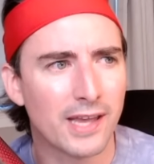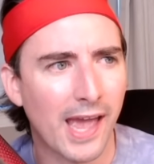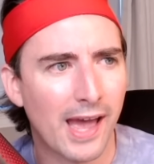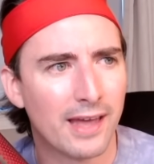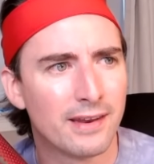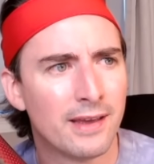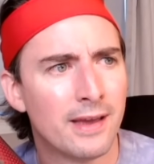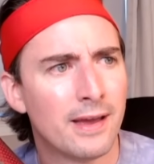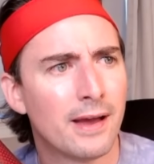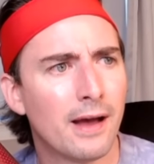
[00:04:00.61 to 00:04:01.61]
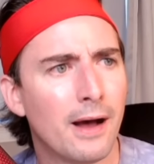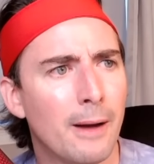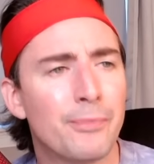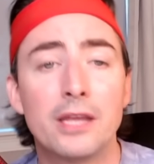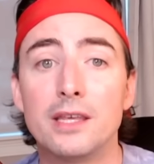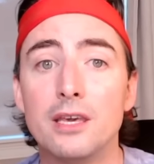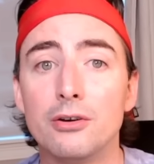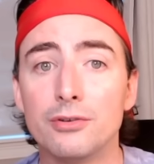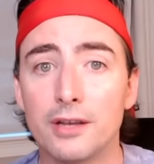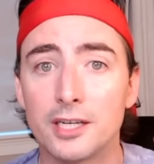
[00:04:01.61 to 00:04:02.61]
at. The
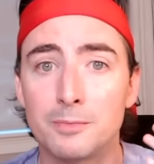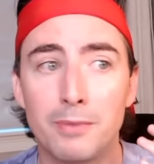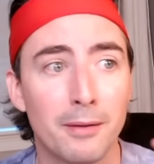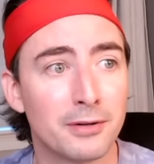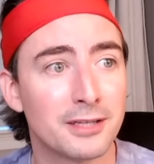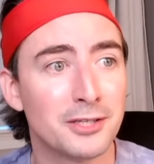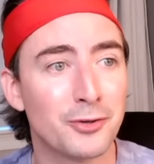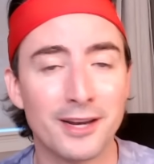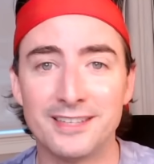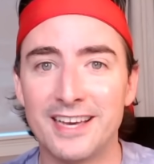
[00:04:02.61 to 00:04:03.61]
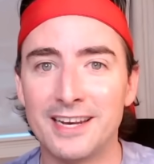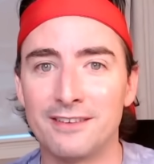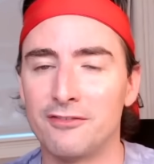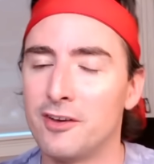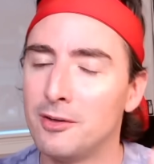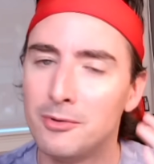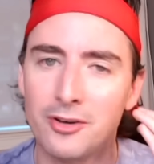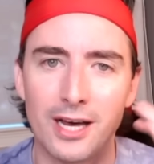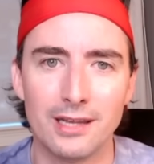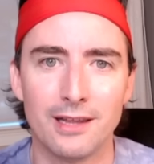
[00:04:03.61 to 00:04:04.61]
yield on its publicly traded debt, if
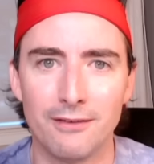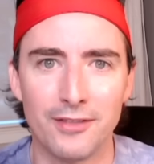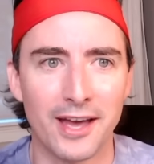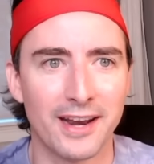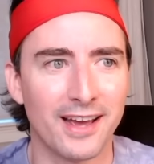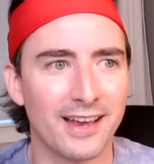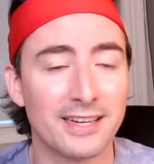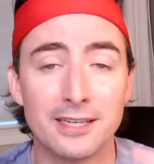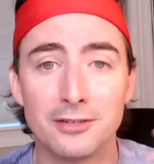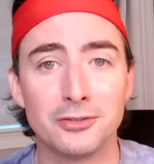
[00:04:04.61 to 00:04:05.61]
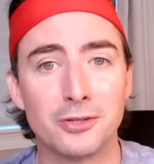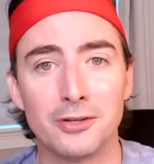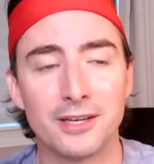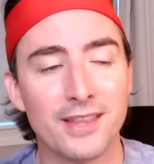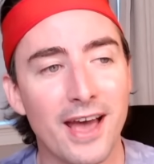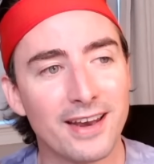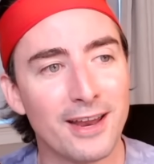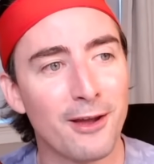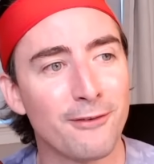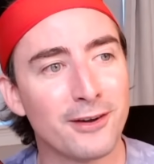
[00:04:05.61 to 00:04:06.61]
available, I love that. I didn't used to look at that, and
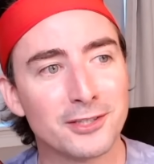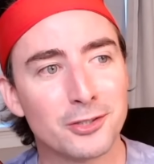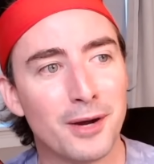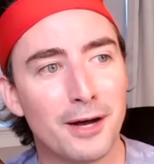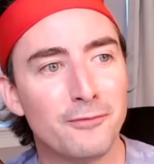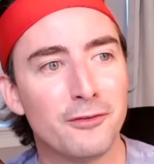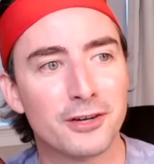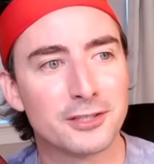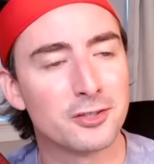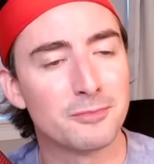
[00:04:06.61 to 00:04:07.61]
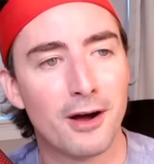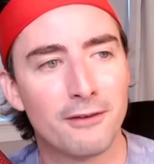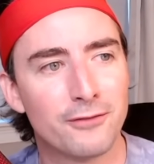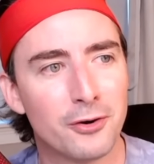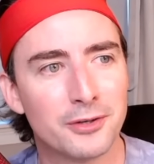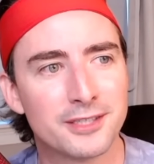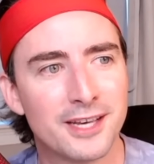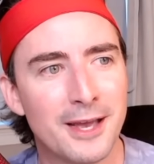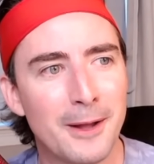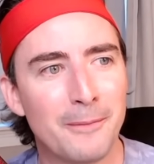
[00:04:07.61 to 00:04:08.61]
now I find it so helpful because those bond folks,
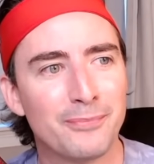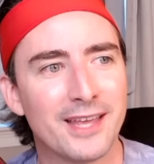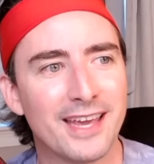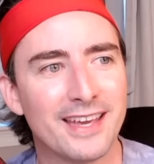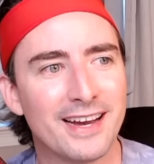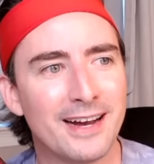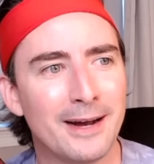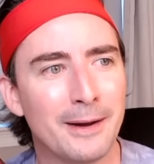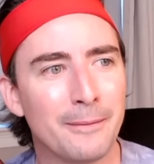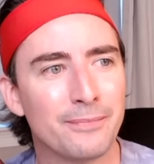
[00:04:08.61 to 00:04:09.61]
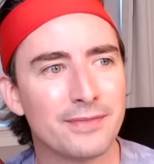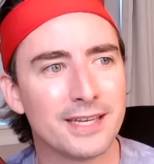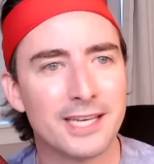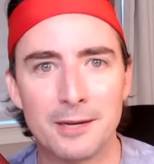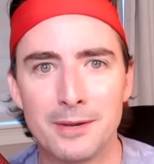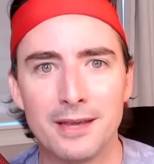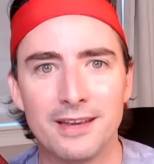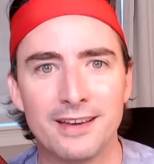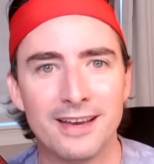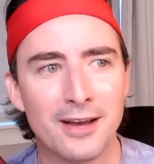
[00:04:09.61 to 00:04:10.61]
they tend to
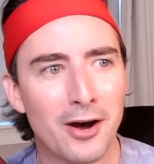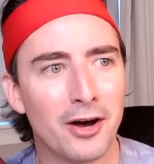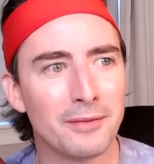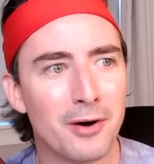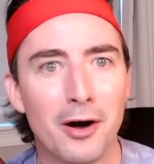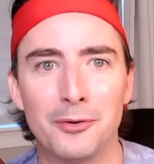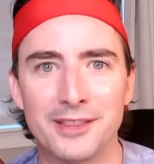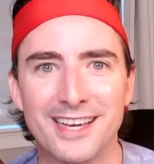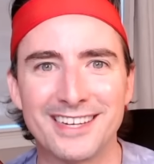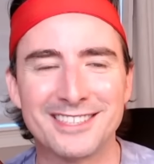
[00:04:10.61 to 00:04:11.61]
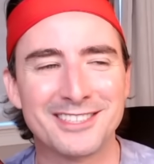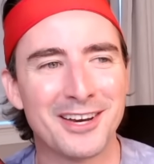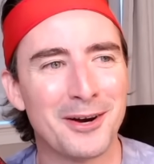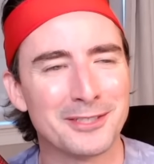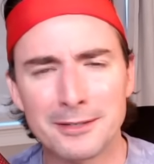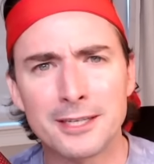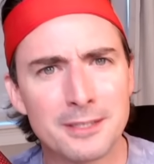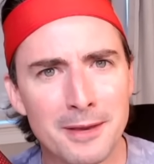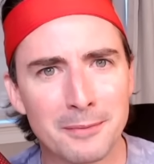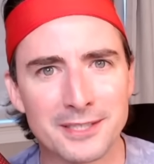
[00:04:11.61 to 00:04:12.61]
be on the ball with things. So sometimes
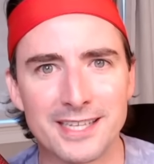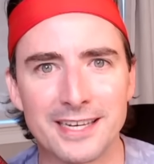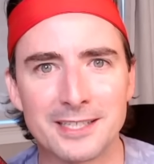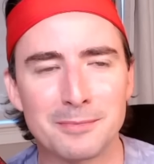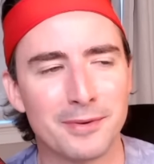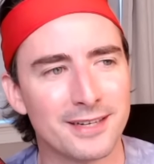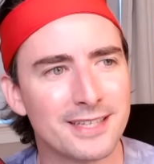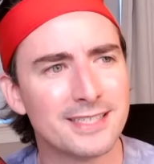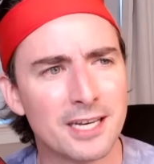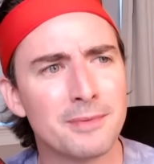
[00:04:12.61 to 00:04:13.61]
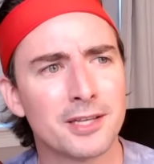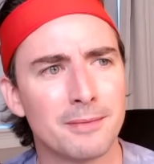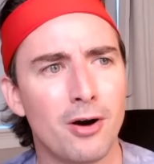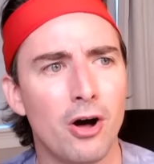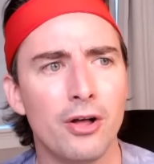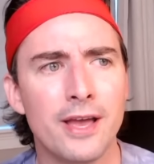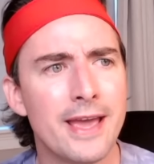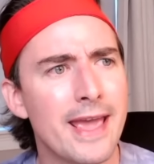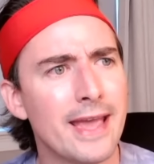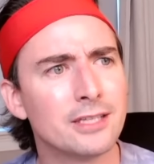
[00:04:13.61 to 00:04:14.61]
they make mistakes, but they tend to be on the ball.
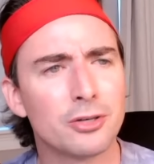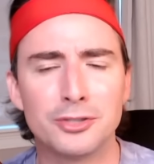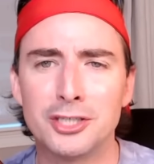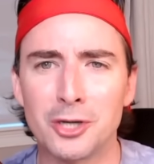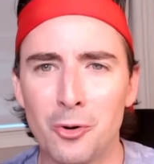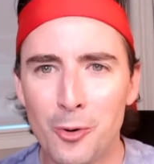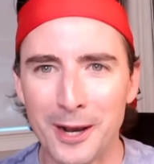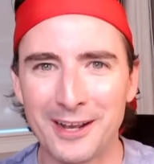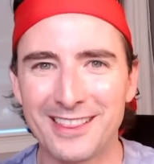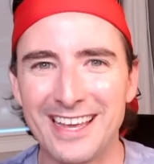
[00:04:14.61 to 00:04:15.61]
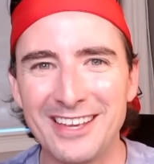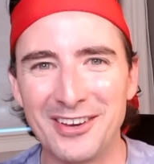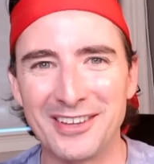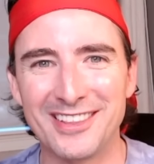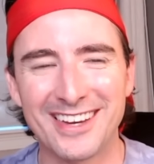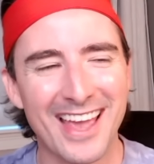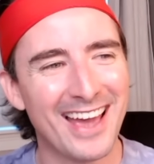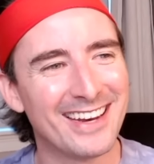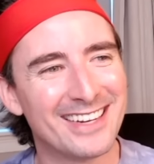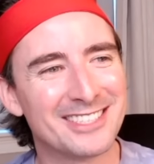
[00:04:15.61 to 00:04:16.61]
And so it's just a quick thing you can look
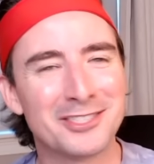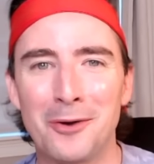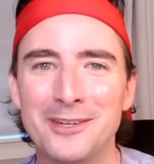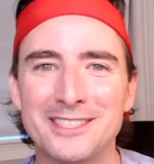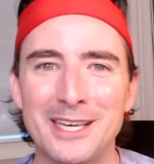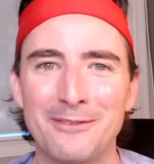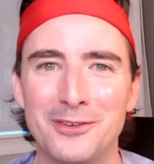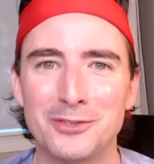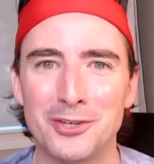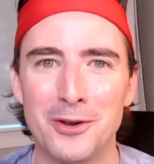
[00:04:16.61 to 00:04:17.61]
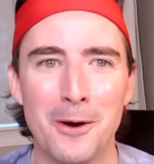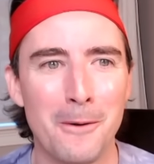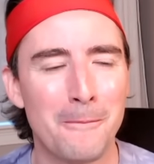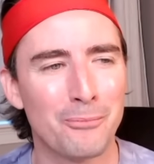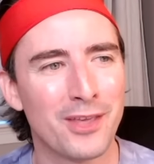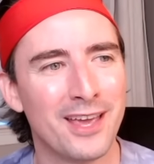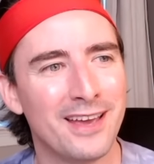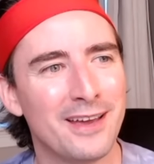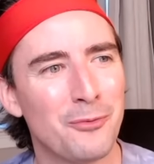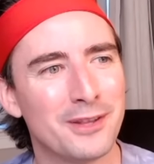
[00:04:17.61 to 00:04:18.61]
at, and it's so insightful to know
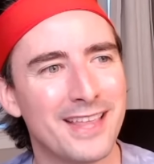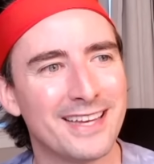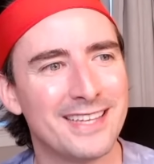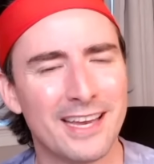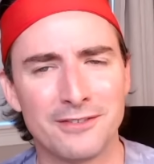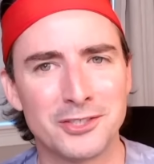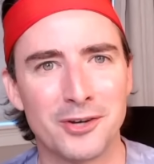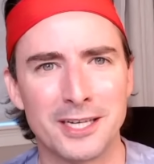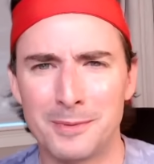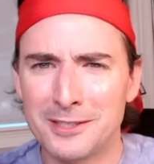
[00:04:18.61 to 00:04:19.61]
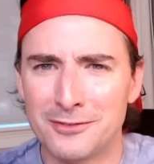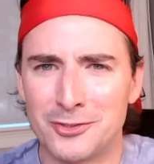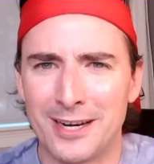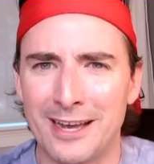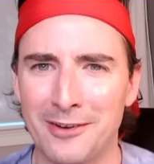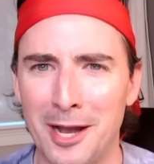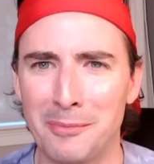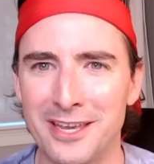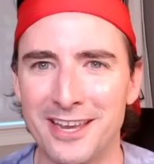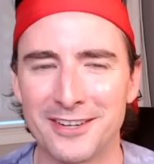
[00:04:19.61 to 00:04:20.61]
with that debt, especially if it's trading out a
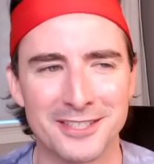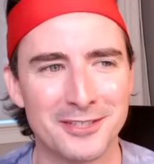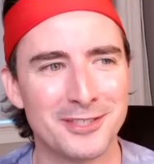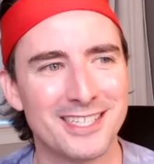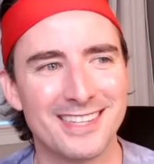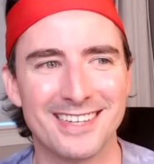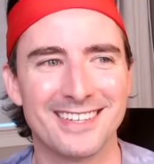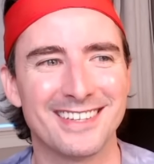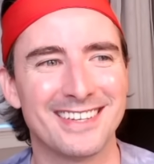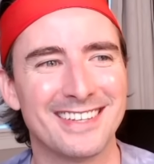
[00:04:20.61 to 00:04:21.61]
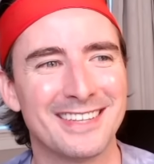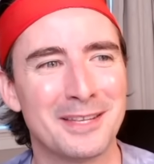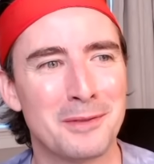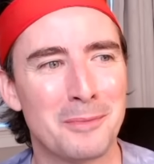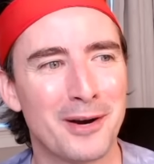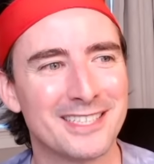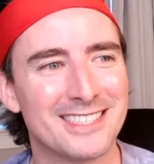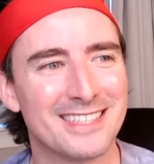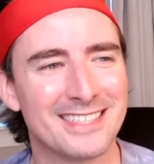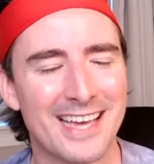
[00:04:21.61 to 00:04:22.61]
couple of years and you see the
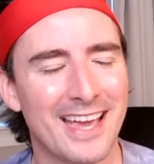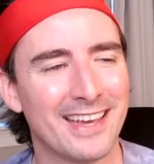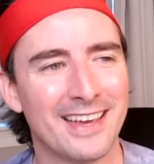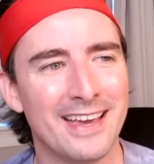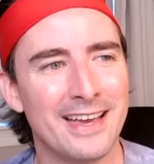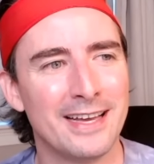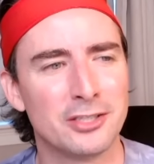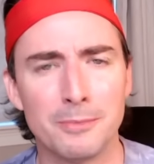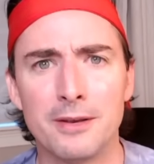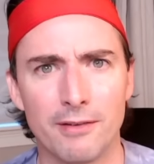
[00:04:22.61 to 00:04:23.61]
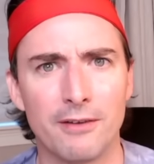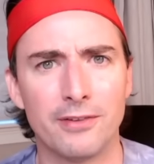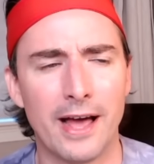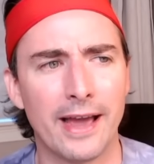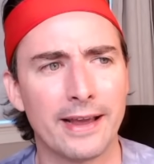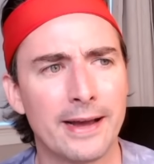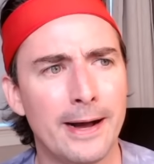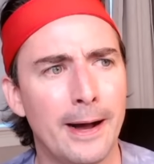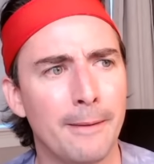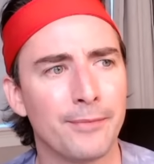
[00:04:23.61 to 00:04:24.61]
prices in the tank, should be a red flag.
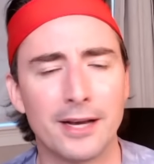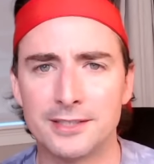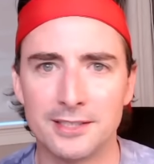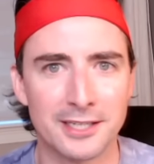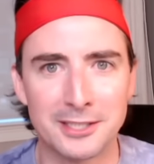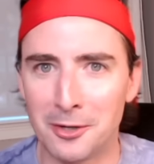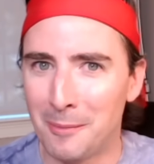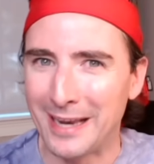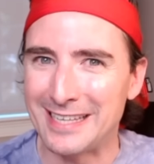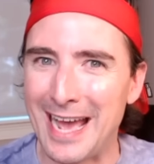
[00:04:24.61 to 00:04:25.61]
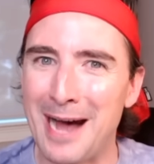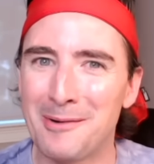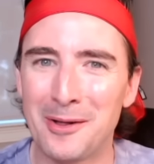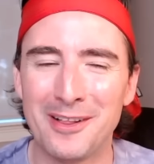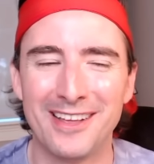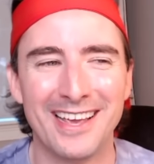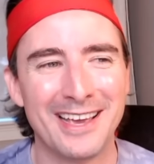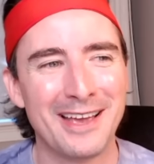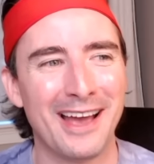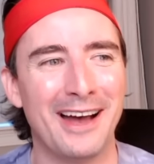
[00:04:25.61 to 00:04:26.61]
I still might dabble,
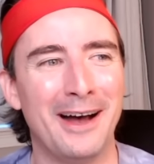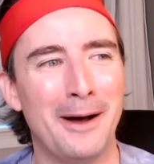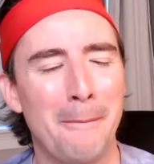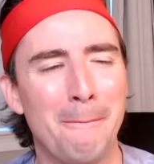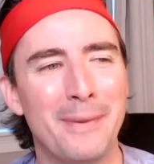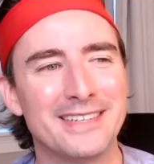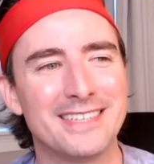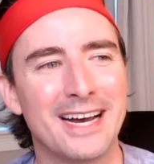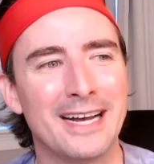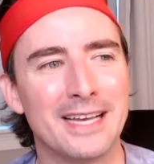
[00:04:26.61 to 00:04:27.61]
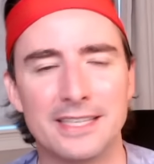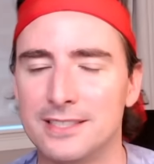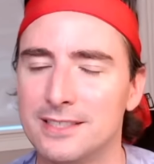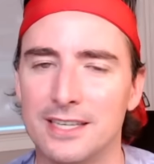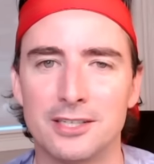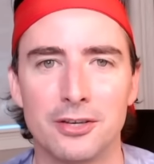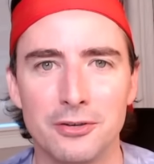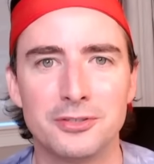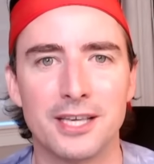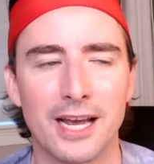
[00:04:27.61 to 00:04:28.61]
but it's a
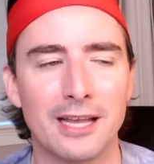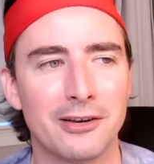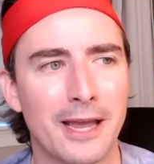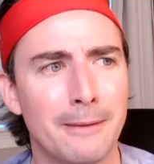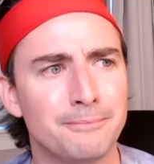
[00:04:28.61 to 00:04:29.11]
huge thing I look at.